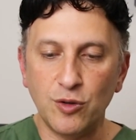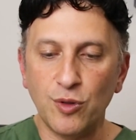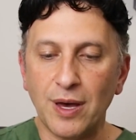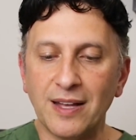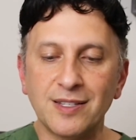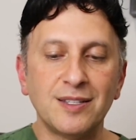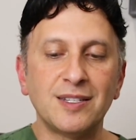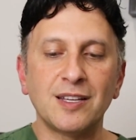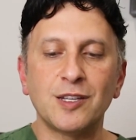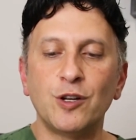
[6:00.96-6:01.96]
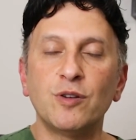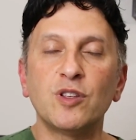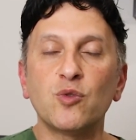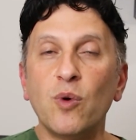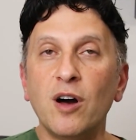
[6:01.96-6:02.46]

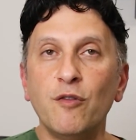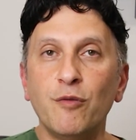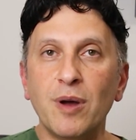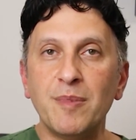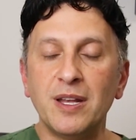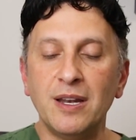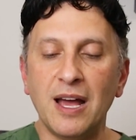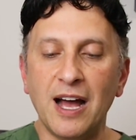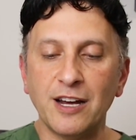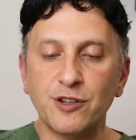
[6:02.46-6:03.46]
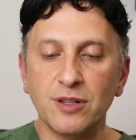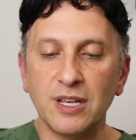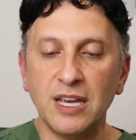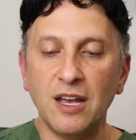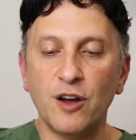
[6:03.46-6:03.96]
2,612 women
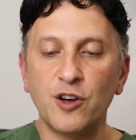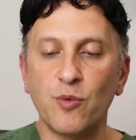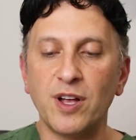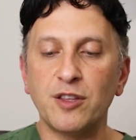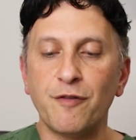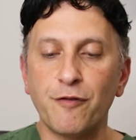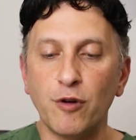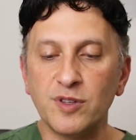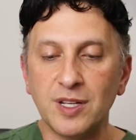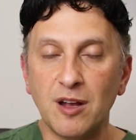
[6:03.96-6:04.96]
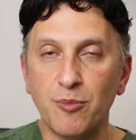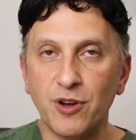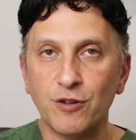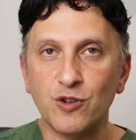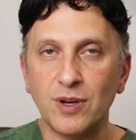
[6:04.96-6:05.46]
actually underwent a frozen
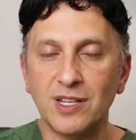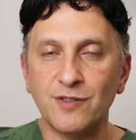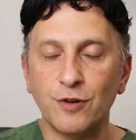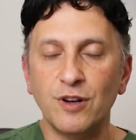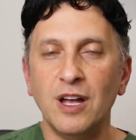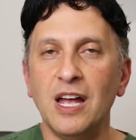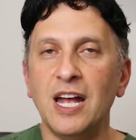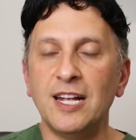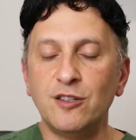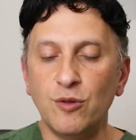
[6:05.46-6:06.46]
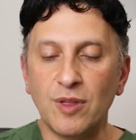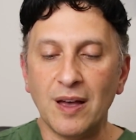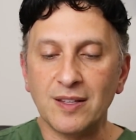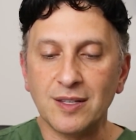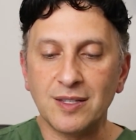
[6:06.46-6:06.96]
embryo transfer and
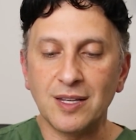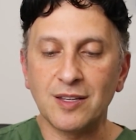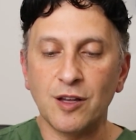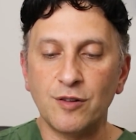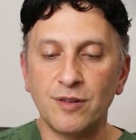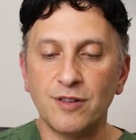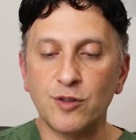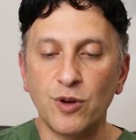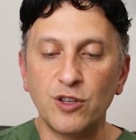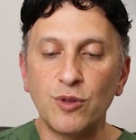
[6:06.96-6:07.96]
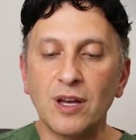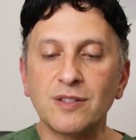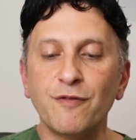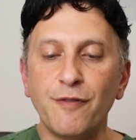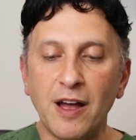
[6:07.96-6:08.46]
2,600, sorry,
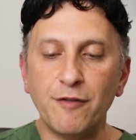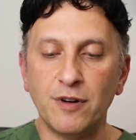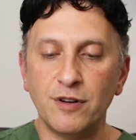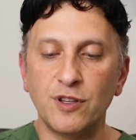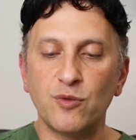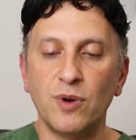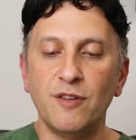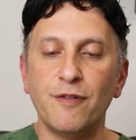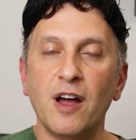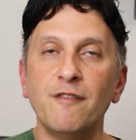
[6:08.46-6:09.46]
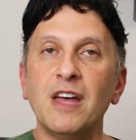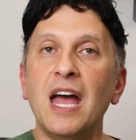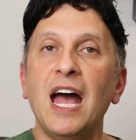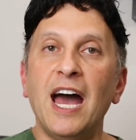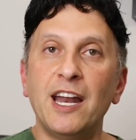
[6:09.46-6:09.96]
2,525
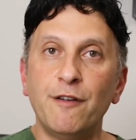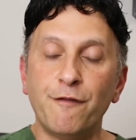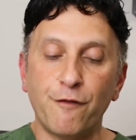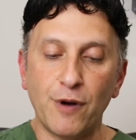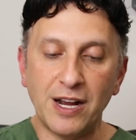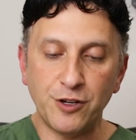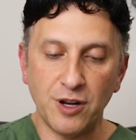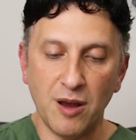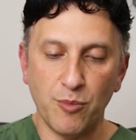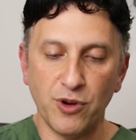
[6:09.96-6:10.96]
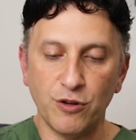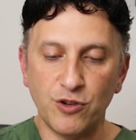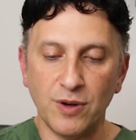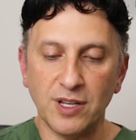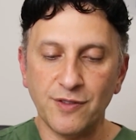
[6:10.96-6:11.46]
had a fresh embryo
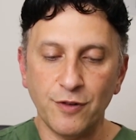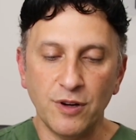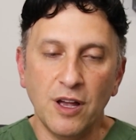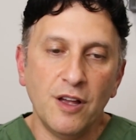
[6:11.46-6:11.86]
transfer.